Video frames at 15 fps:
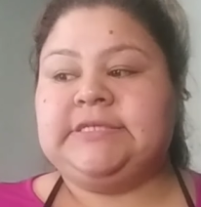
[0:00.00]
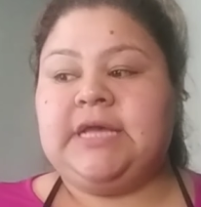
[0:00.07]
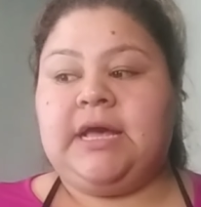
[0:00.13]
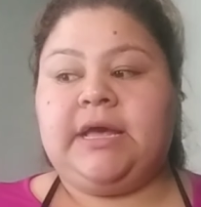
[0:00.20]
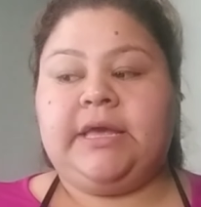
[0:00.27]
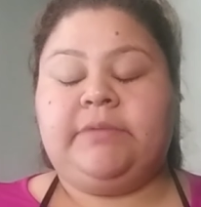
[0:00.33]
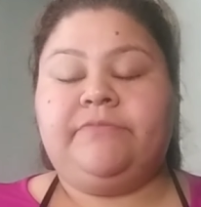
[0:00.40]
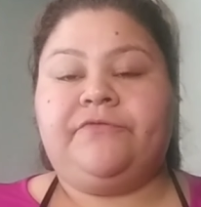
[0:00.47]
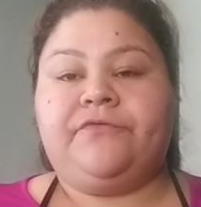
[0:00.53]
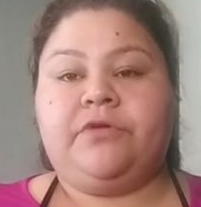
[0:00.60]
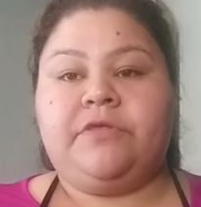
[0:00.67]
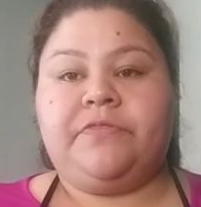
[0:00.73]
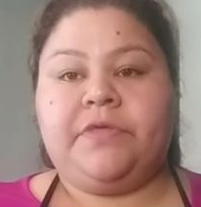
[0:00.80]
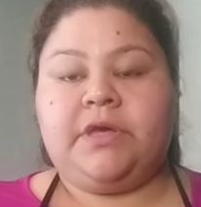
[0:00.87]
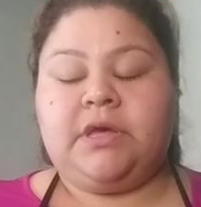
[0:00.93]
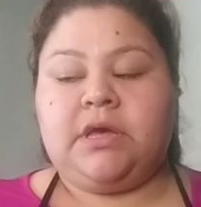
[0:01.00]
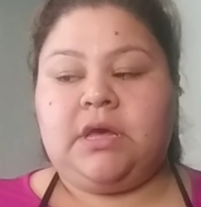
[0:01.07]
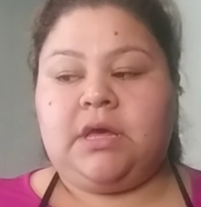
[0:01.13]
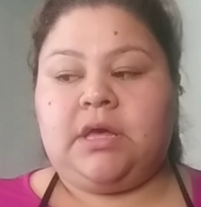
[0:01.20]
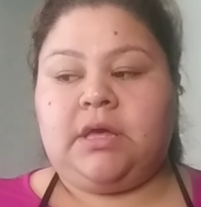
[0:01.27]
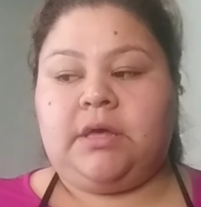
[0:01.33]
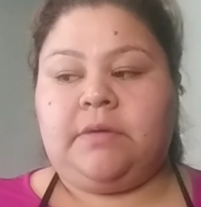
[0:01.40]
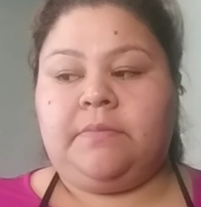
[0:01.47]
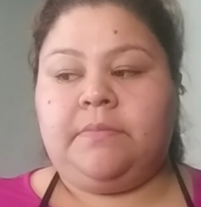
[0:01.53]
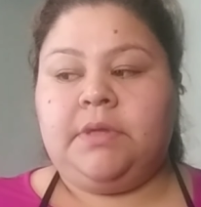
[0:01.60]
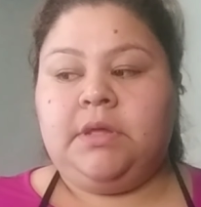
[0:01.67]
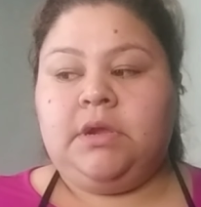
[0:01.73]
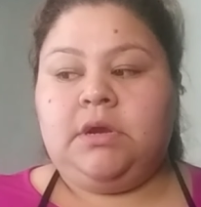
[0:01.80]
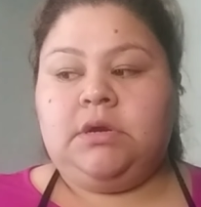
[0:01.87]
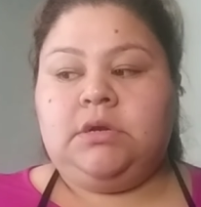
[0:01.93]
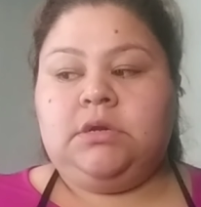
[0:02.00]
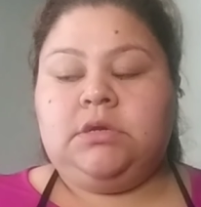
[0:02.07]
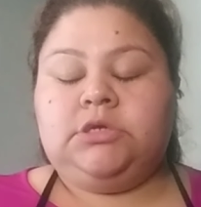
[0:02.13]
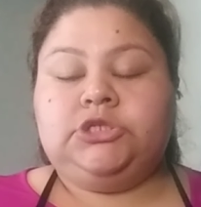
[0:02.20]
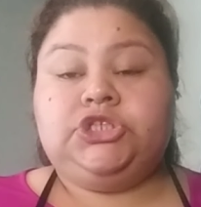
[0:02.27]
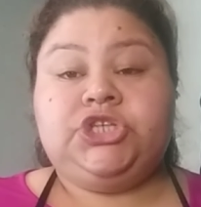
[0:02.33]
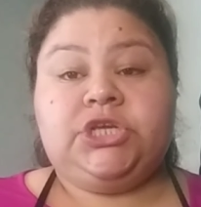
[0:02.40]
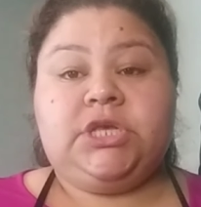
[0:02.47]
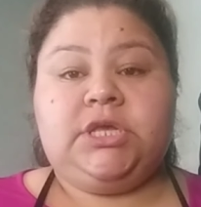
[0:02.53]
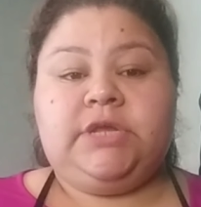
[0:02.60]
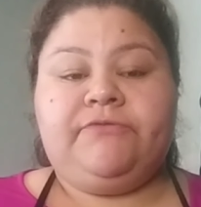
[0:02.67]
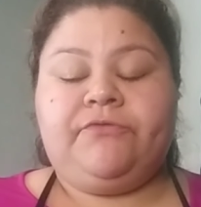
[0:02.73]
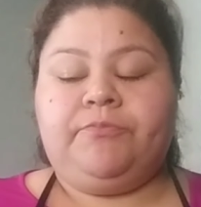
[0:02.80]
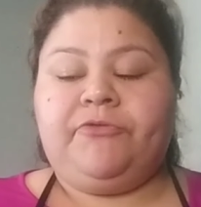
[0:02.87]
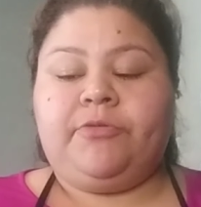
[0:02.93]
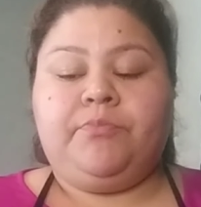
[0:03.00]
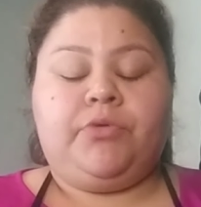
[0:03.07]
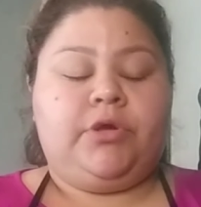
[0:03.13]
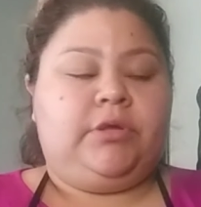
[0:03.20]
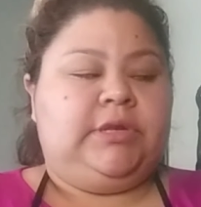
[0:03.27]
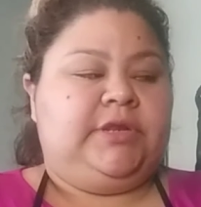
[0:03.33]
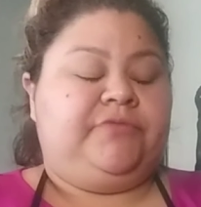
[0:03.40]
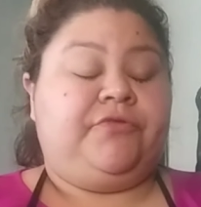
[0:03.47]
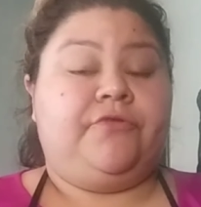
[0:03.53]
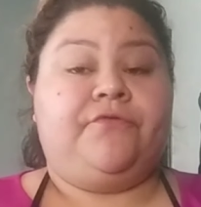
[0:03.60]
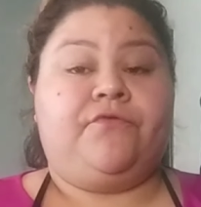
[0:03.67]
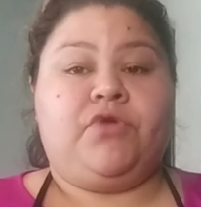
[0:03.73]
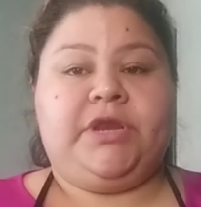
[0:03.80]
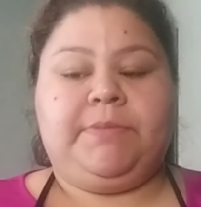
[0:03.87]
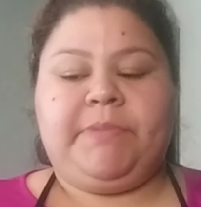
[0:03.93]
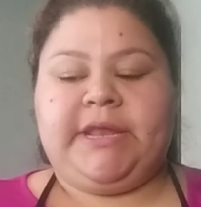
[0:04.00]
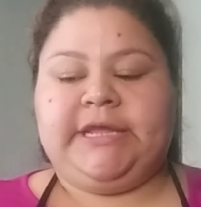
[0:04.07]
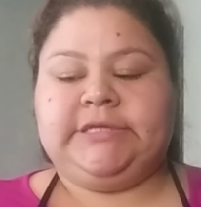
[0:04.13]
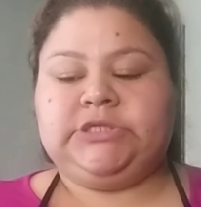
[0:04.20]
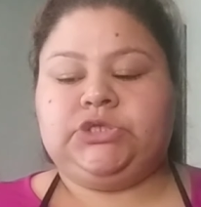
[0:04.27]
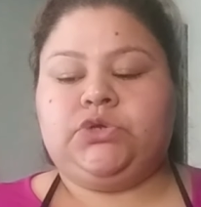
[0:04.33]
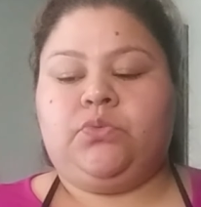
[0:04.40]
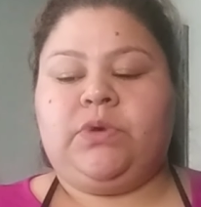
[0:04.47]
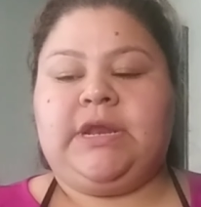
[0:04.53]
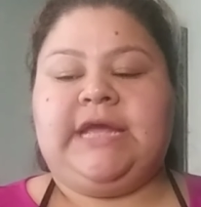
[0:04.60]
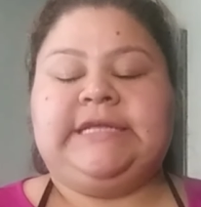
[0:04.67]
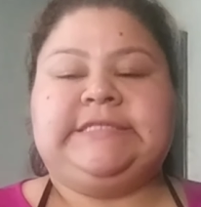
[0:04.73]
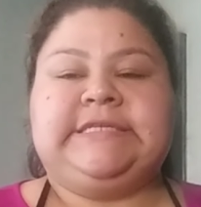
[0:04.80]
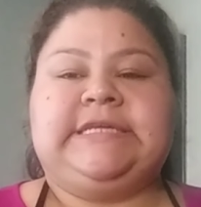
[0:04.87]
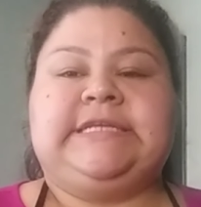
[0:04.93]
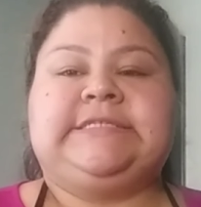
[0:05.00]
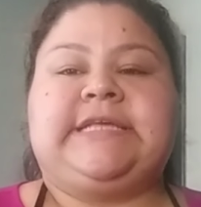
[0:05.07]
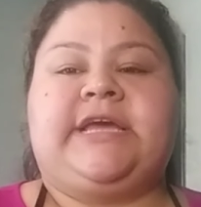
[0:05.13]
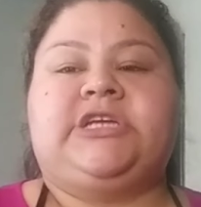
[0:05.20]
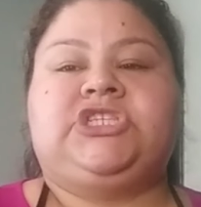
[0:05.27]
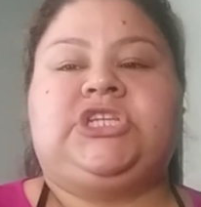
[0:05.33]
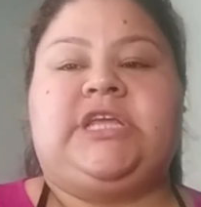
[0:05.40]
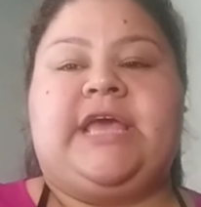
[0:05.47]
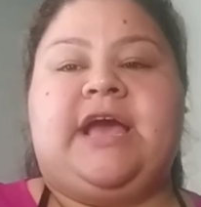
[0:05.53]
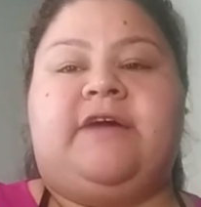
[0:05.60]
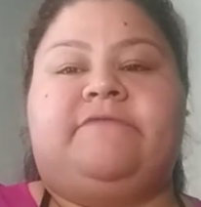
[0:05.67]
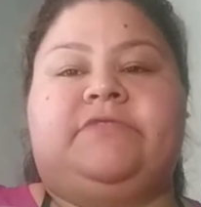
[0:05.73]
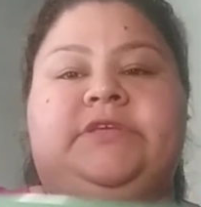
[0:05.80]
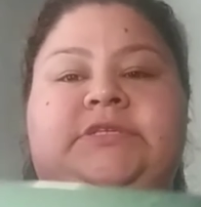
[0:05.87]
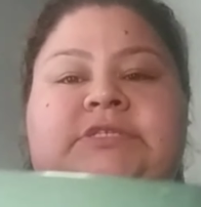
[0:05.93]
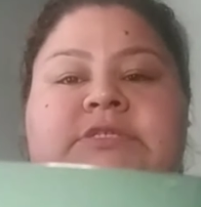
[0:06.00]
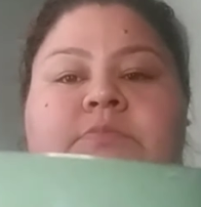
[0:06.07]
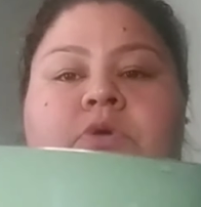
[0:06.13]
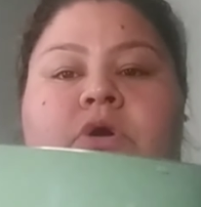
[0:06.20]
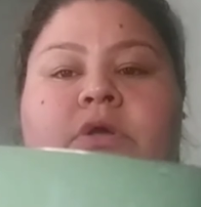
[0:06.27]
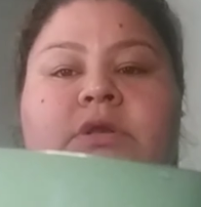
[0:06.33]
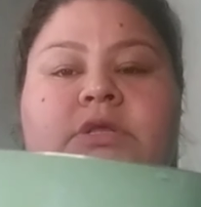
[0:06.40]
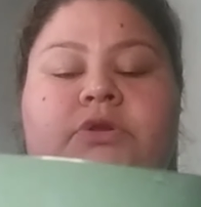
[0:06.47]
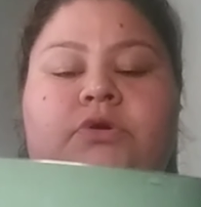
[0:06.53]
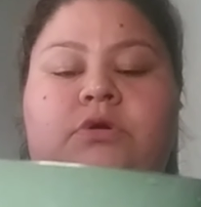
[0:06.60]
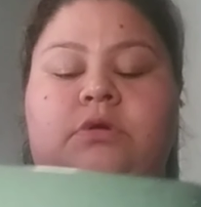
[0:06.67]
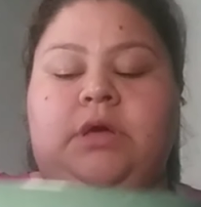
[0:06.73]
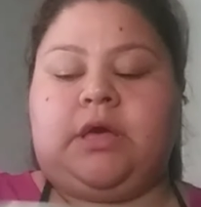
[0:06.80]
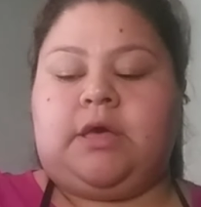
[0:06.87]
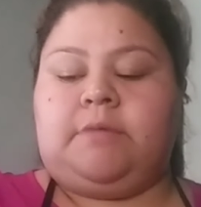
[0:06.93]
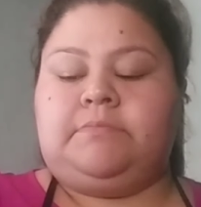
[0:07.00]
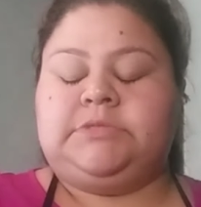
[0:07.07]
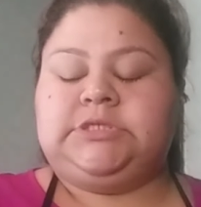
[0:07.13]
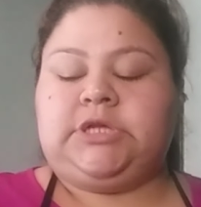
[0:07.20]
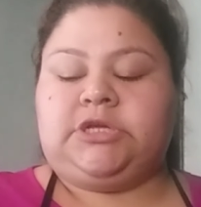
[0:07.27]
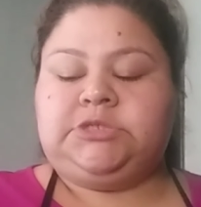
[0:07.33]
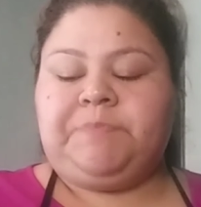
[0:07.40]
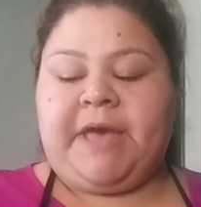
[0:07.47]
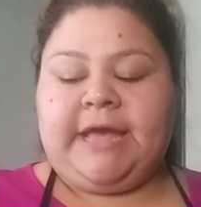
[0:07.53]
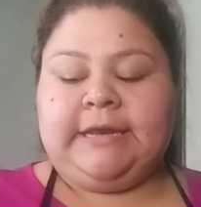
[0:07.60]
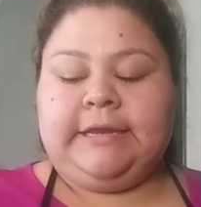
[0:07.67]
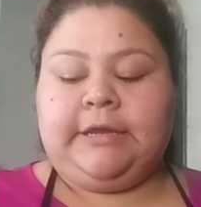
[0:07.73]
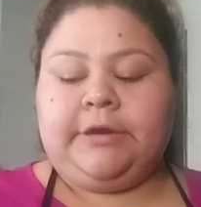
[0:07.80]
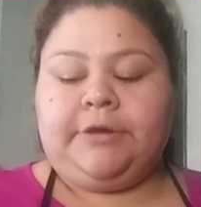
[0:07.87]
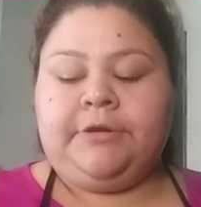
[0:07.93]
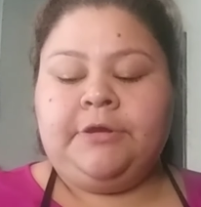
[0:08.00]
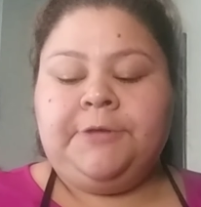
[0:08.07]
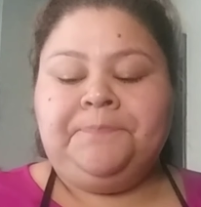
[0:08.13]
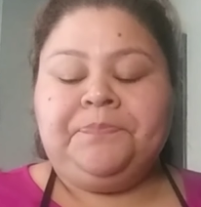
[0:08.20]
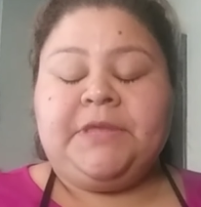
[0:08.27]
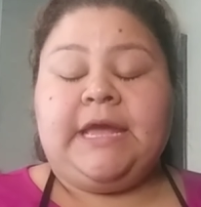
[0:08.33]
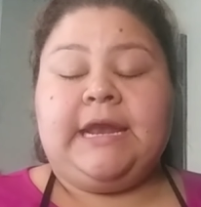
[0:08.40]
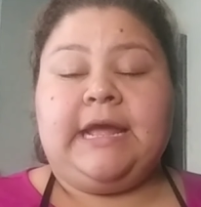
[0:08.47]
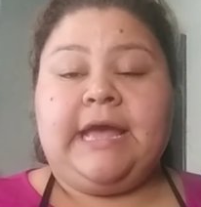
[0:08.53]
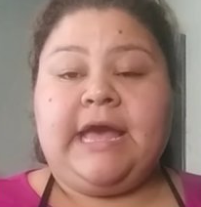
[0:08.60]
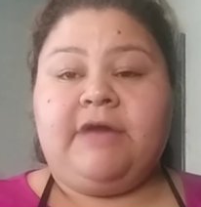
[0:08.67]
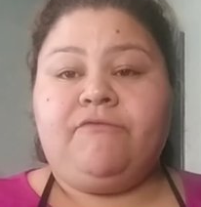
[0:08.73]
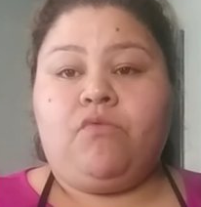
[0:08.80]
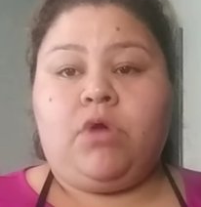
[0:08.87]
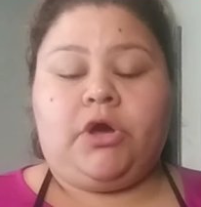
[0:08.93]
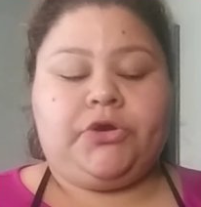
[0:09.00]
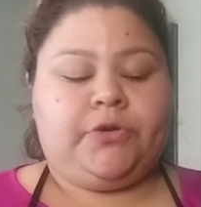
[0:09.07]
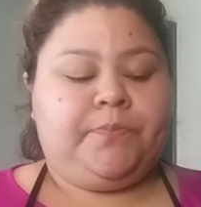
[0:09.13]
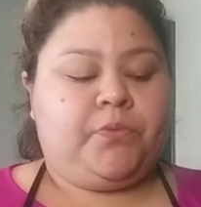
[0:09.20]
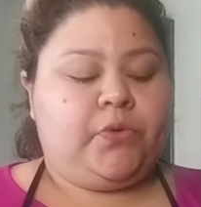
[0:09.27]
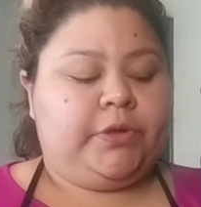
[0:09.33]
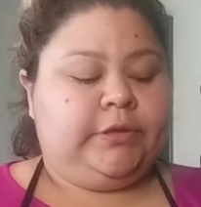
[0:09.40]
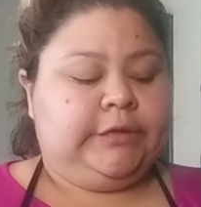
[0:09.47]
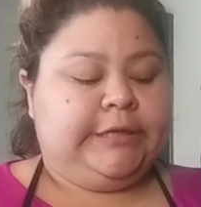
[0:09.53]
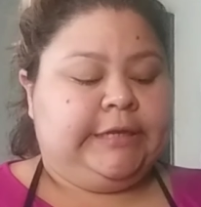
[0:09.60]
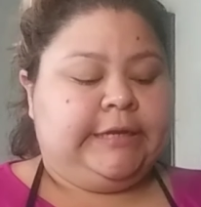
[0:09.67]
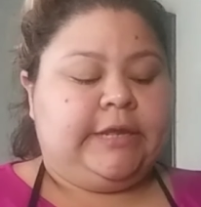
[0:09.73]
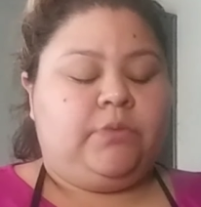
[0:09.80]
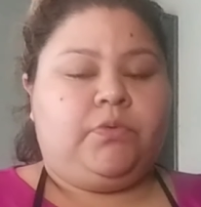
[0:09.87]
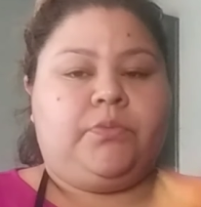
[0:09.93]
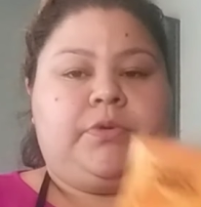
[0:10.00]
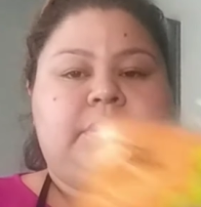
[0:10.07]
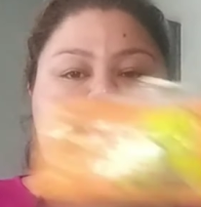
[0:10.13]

time for the chicken from boiling for 40 minutes. So what I did is I actually have this small little saucepan here, and I have water boiling, and what we're